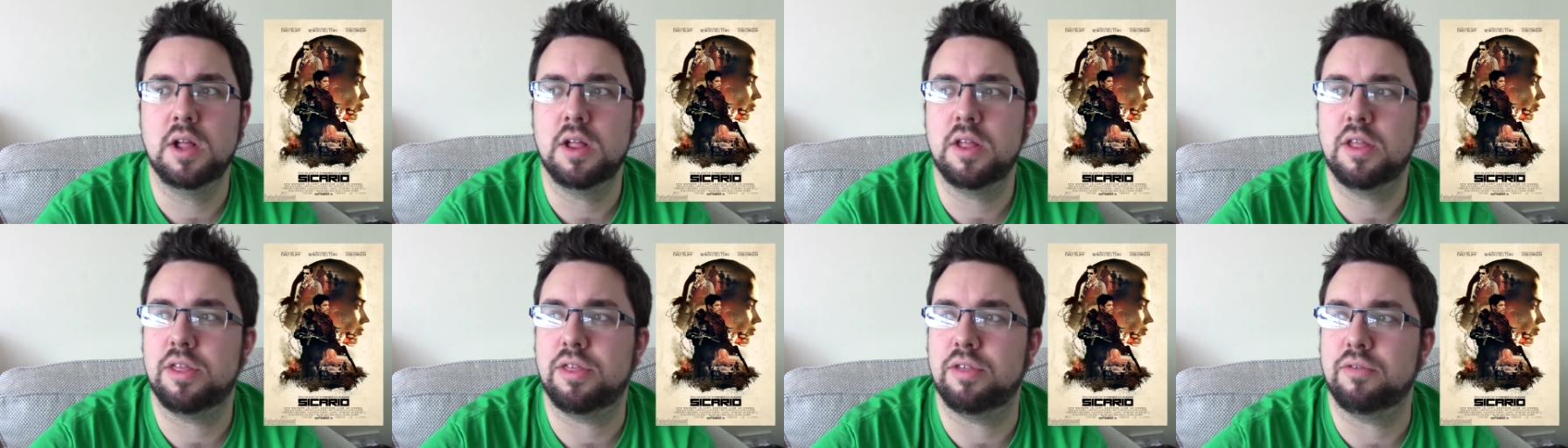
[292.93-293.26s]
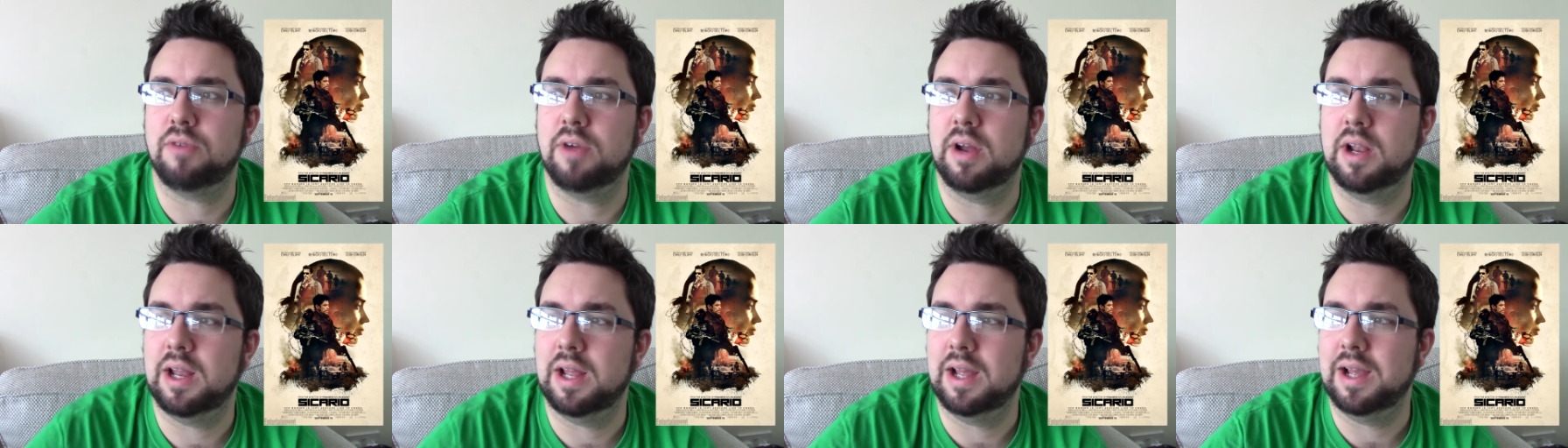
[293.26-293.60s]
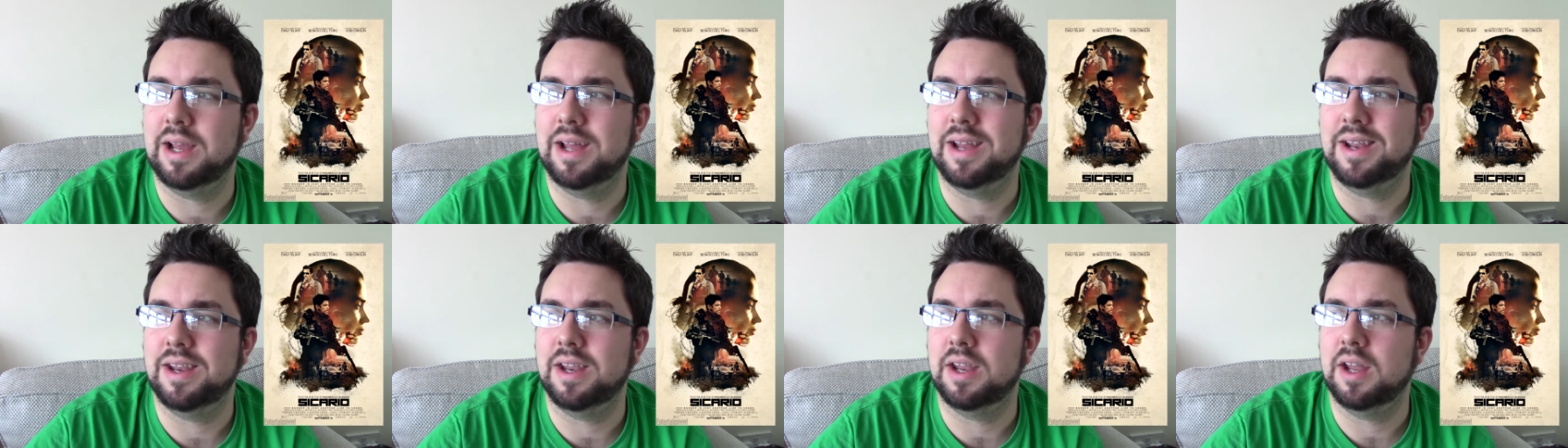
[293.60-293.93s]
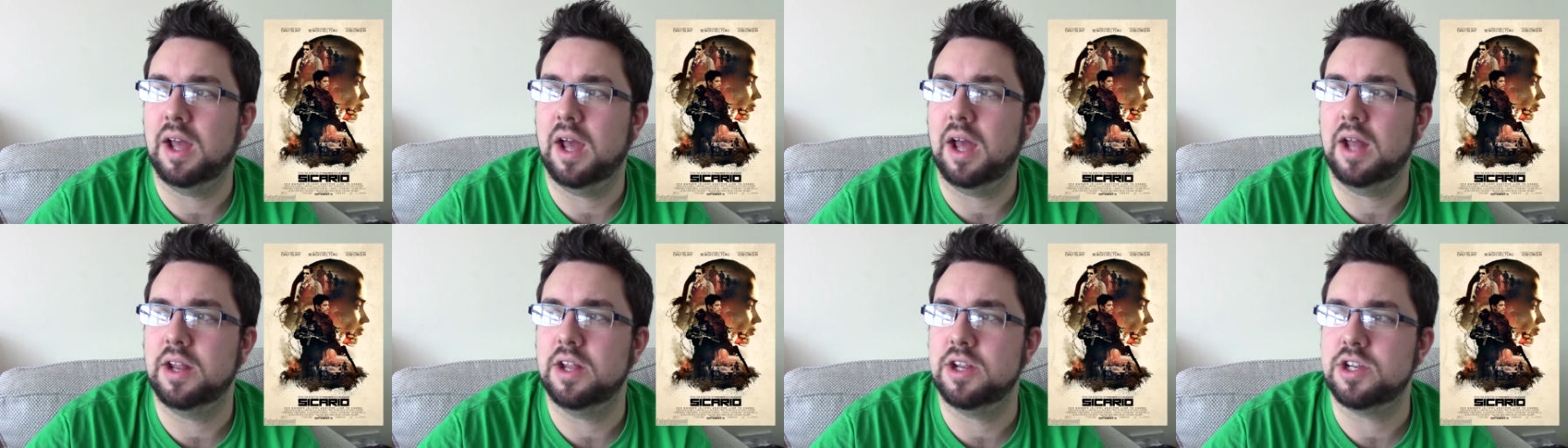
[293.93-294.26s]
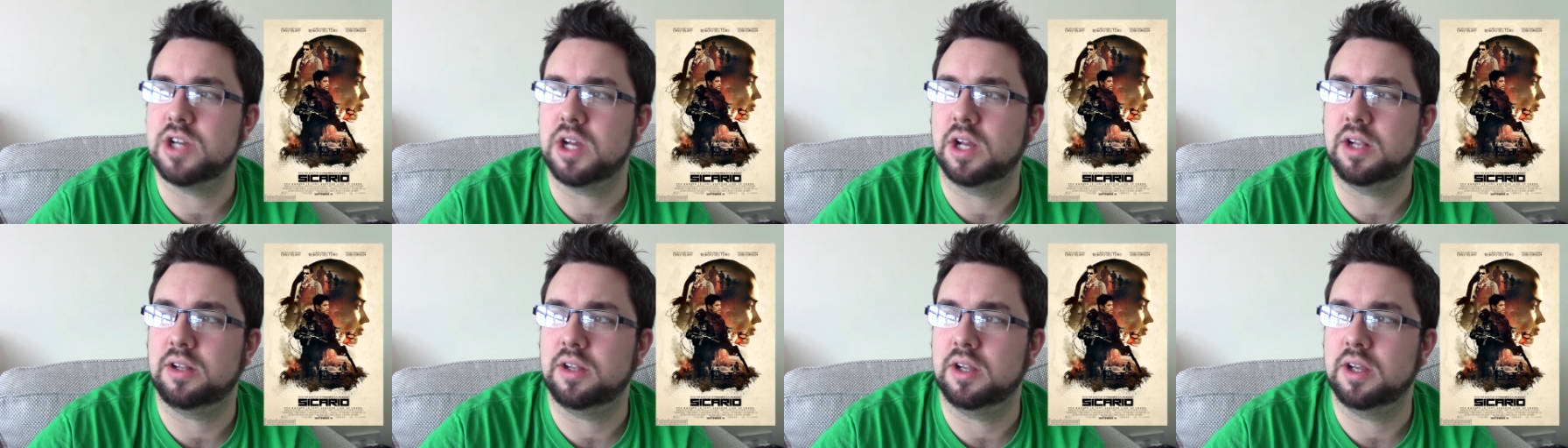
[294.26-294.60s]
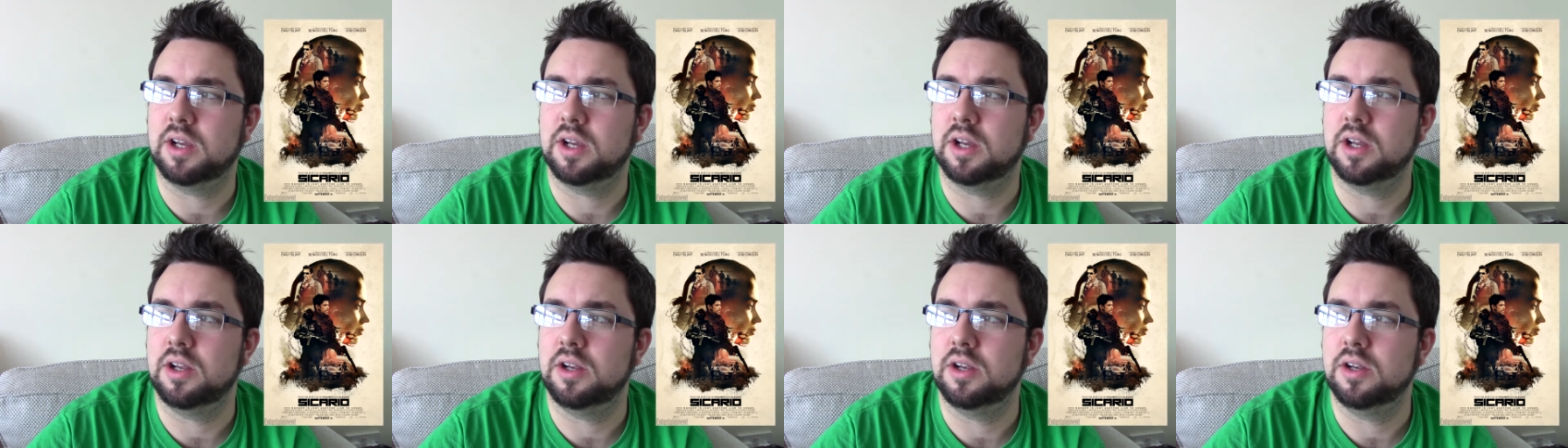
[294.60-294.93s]
thrilling and
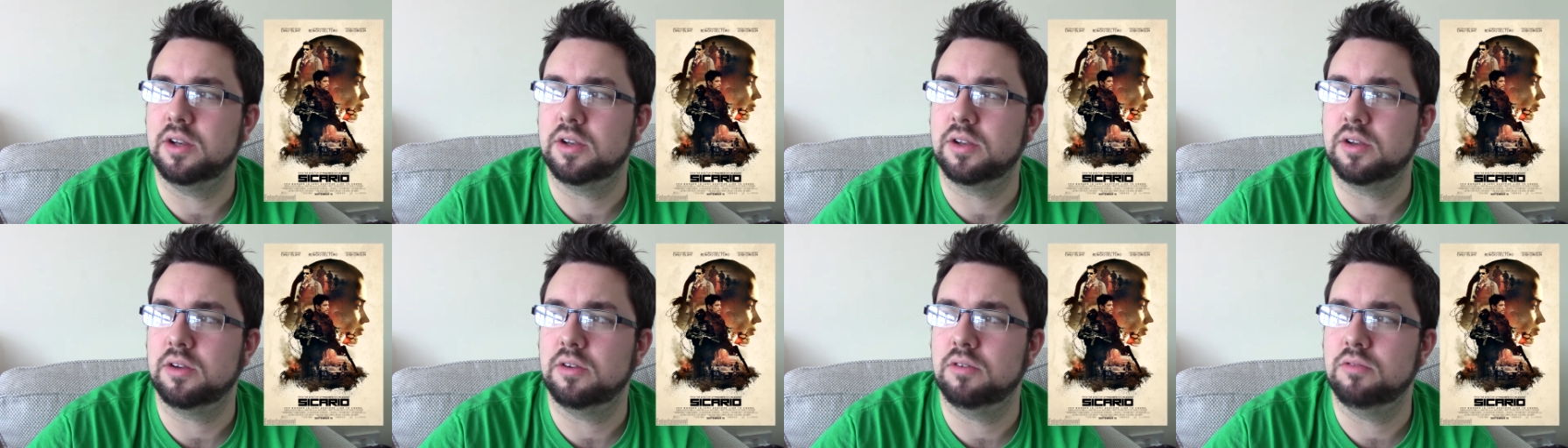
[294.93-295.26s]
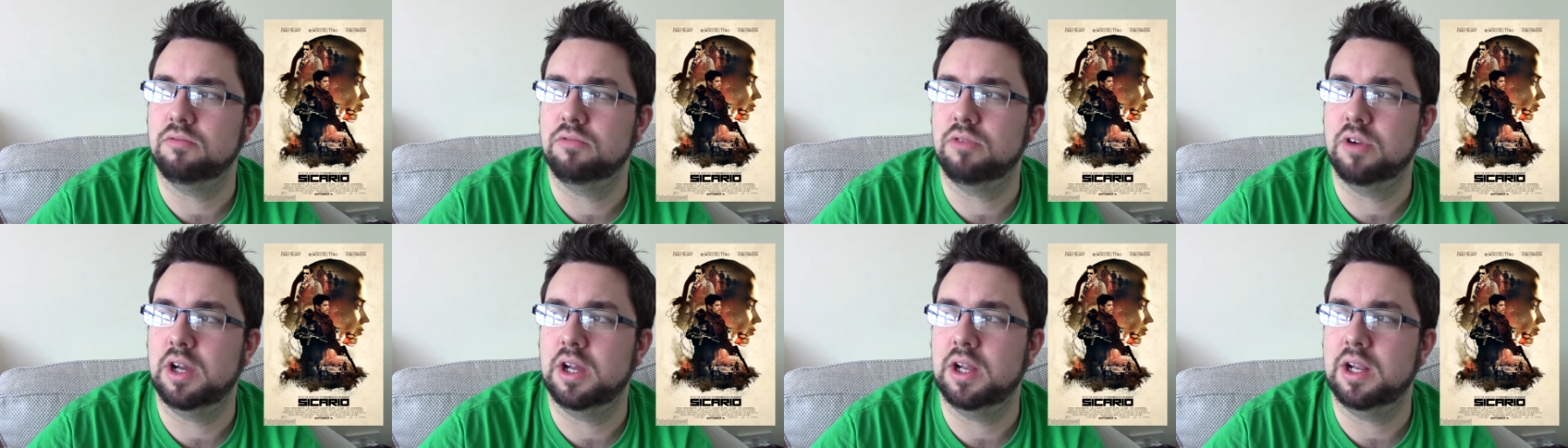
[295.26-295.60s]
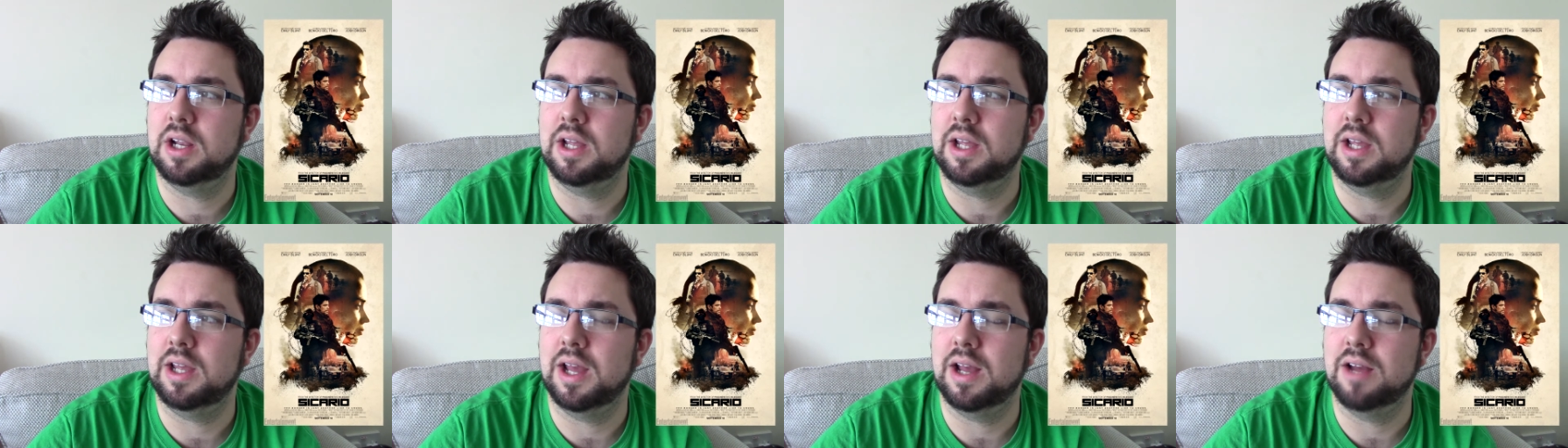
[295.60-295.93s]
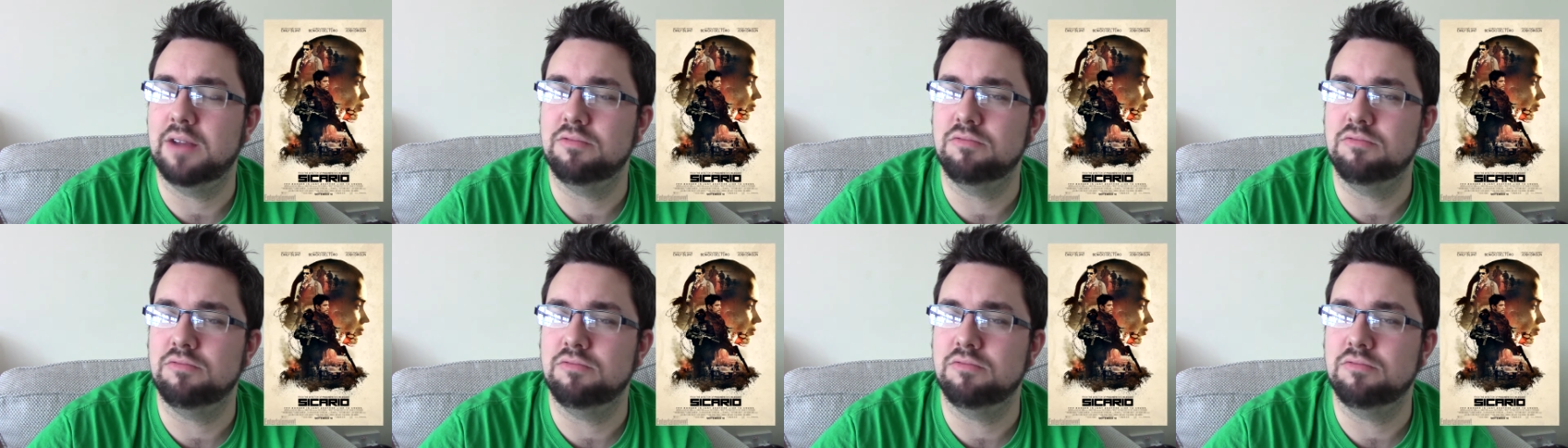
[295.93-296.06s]
energetic and really,